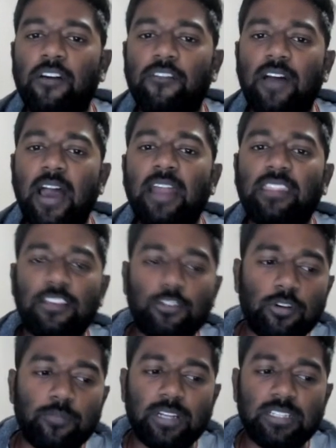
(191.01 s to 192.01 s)
where they
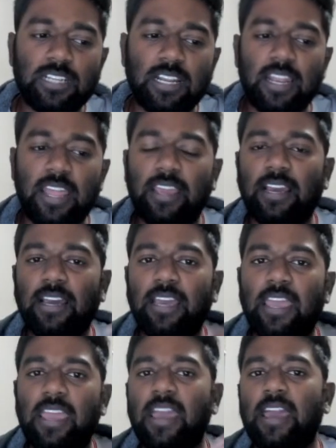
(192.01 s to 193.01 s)
should mention like
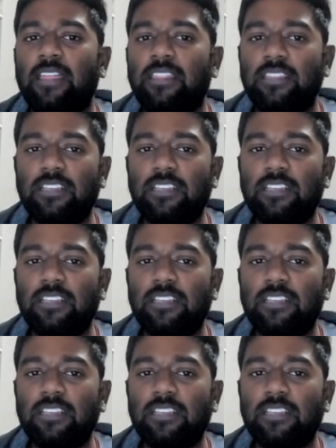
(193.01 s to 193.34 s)
hey,